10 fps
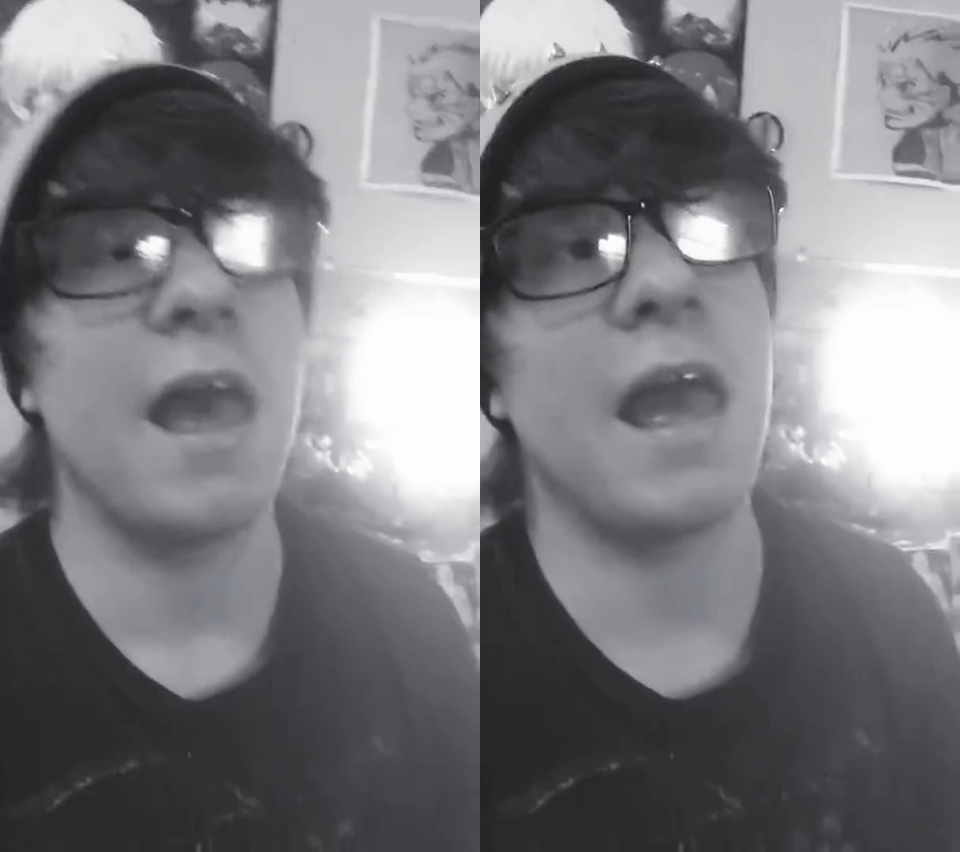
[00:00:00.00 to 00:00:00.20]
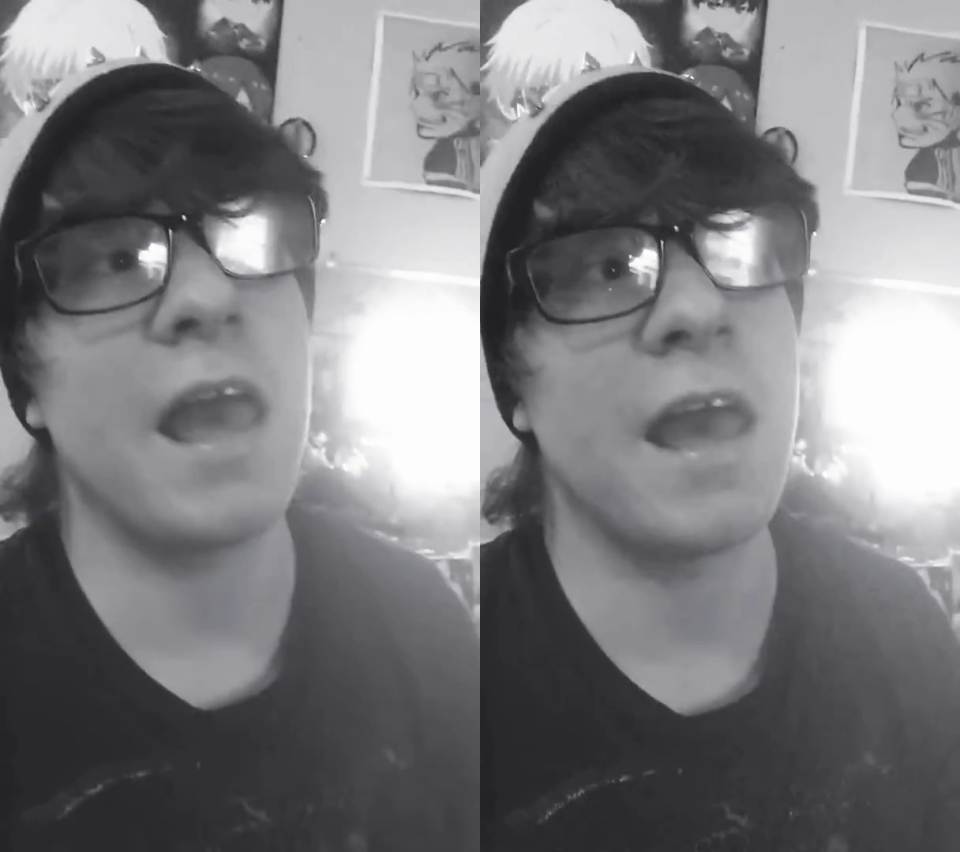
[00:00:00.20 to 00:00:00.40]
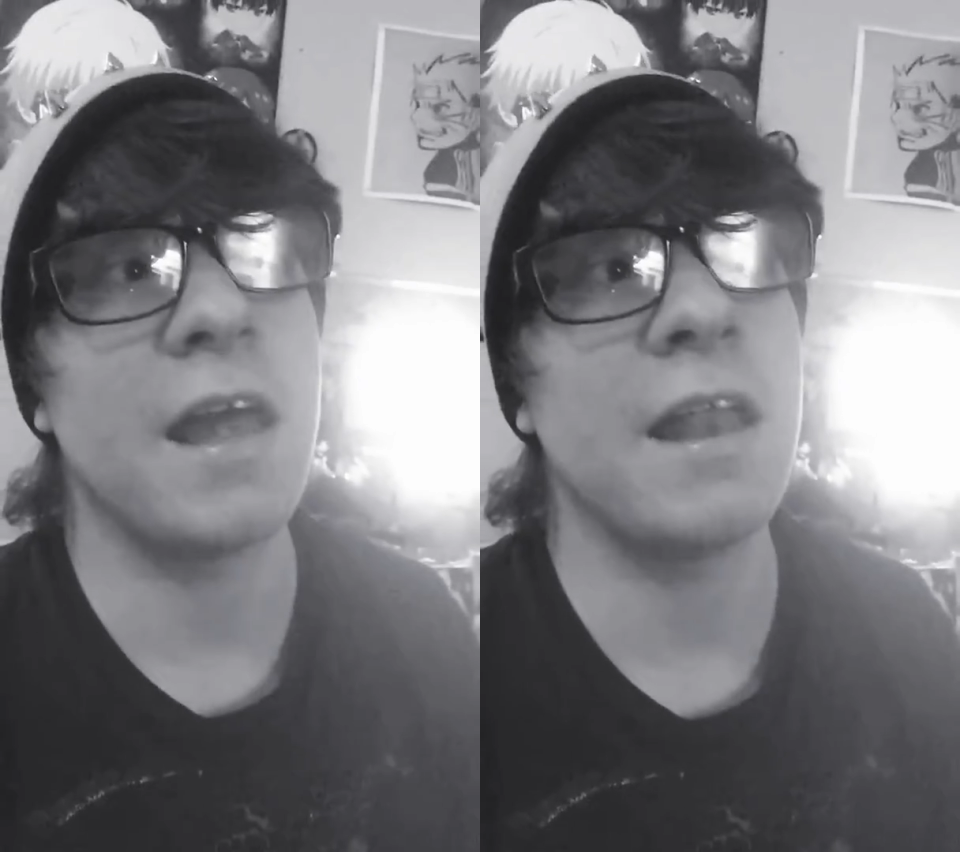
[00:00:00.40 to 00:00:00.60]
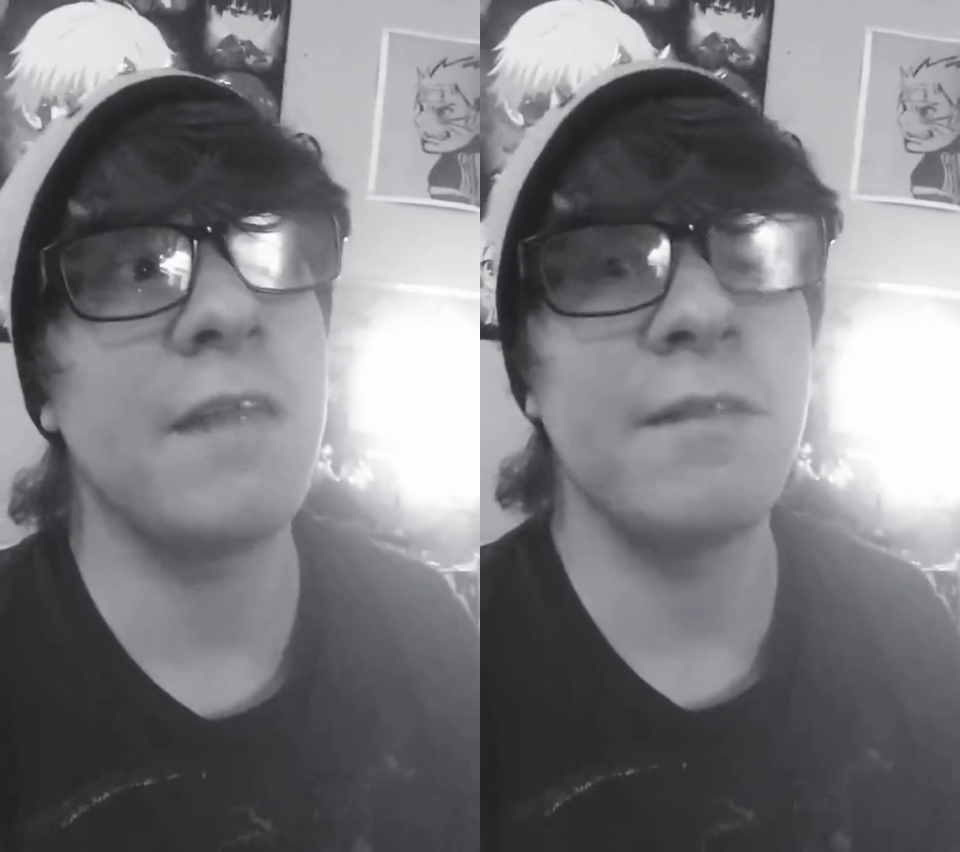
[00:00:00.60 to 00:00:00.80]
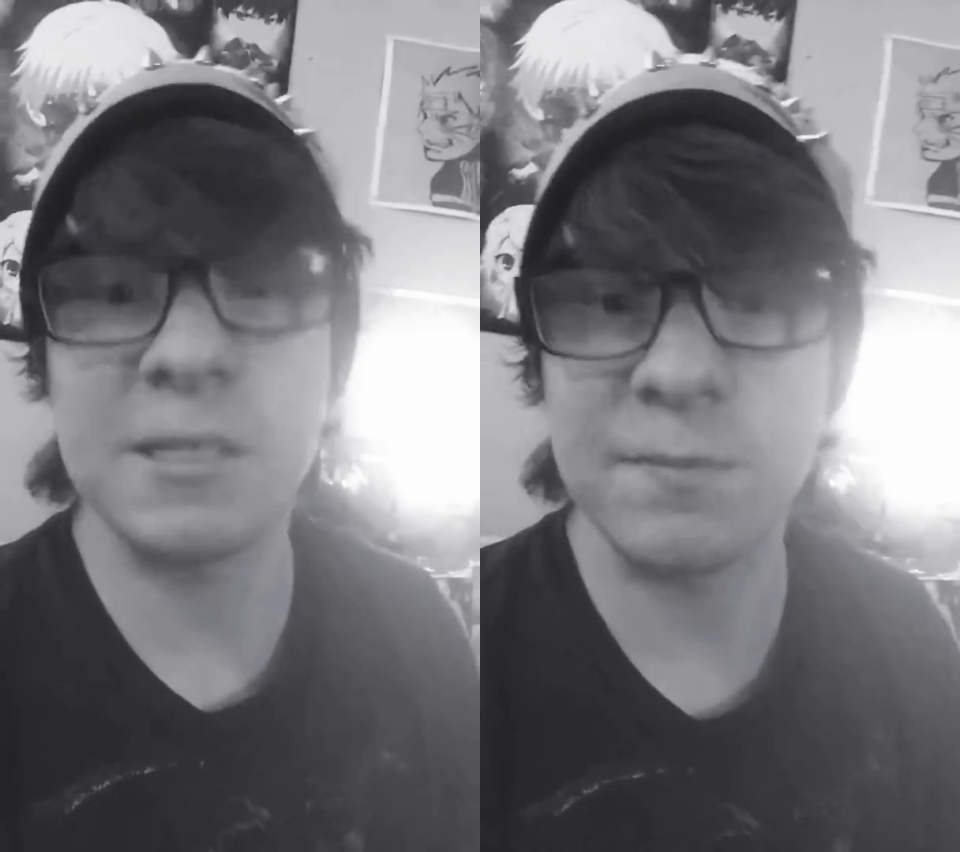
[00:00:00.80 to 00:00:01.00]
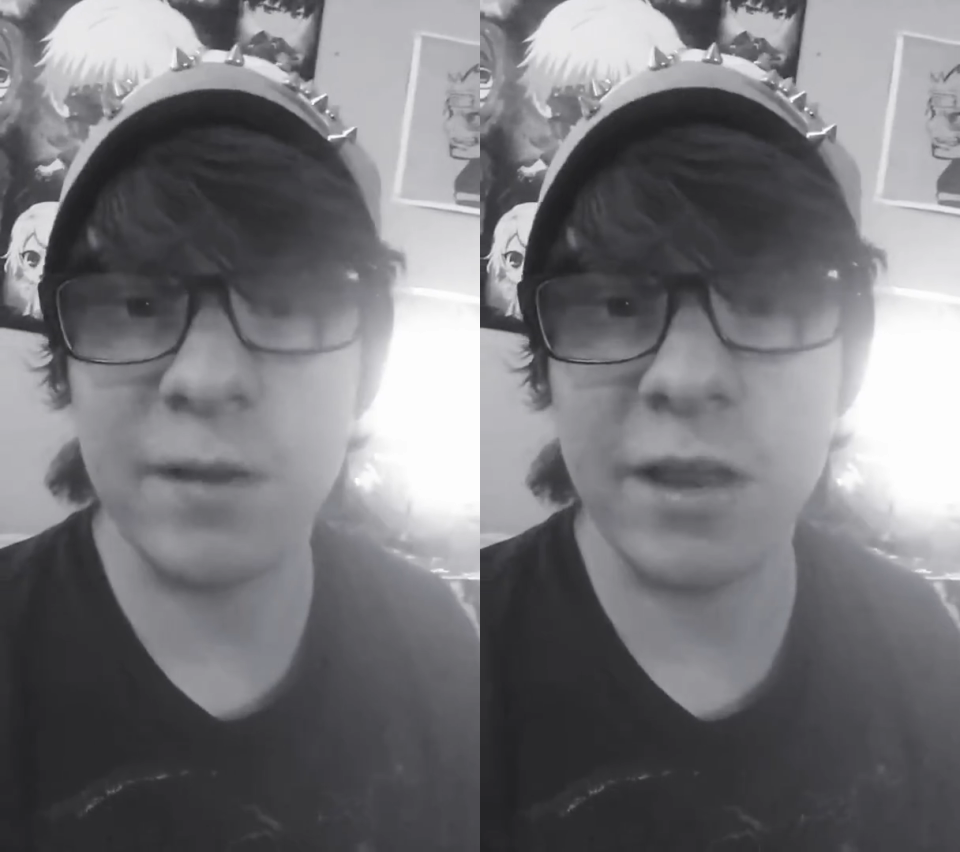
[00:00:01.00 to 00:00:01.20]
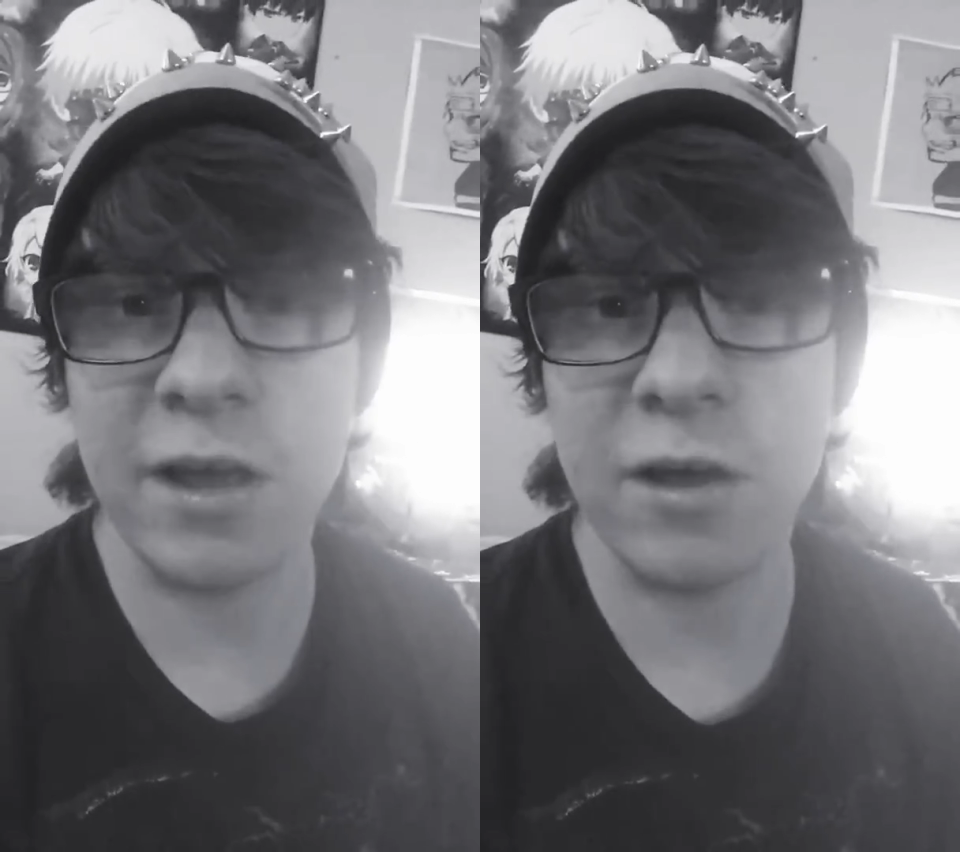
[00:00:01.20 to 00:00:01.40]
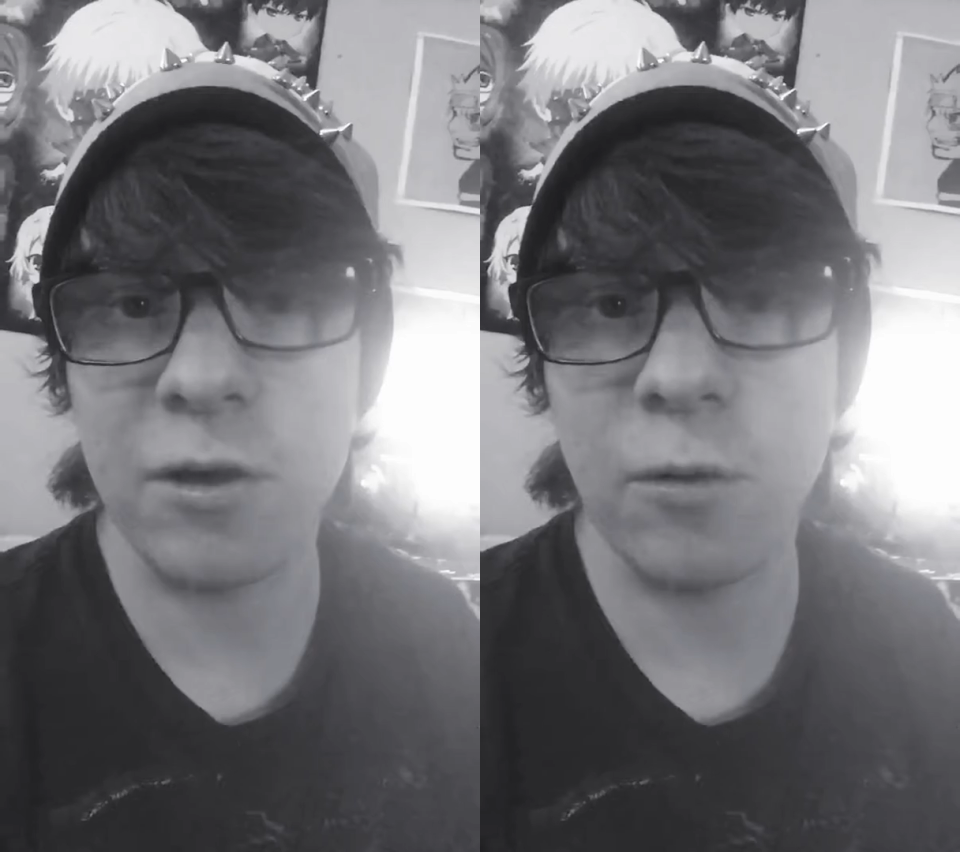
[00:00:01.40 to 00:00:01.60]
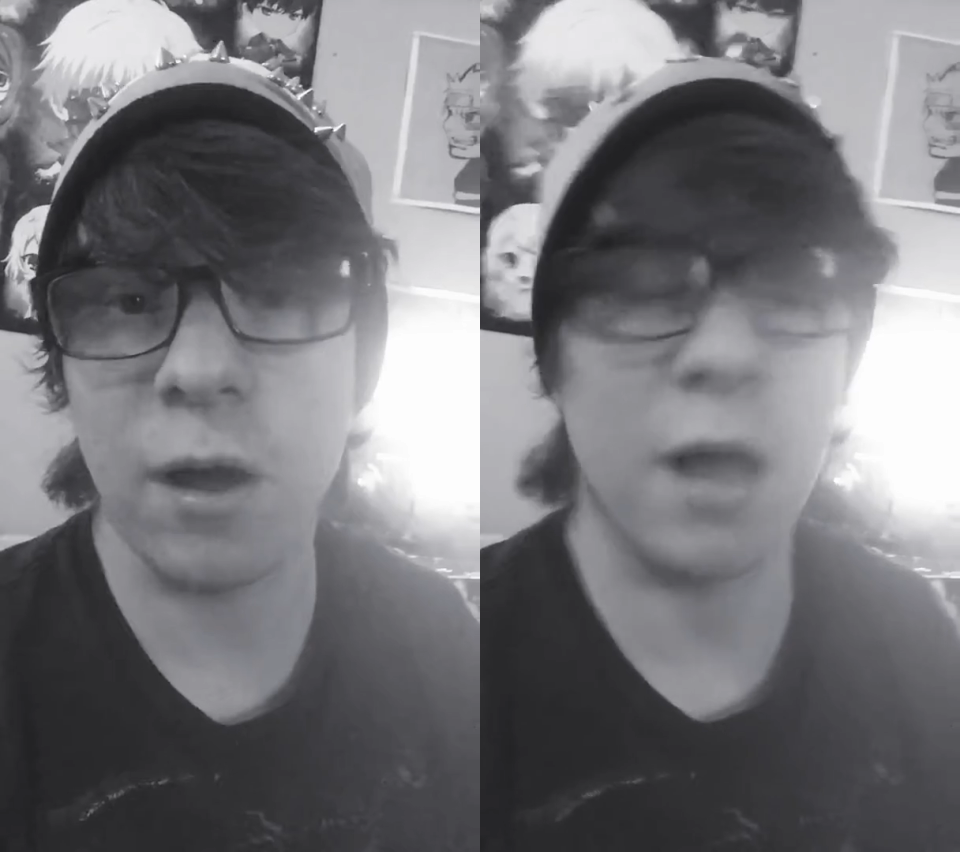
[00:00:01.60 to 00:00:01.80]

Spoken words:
and in this video,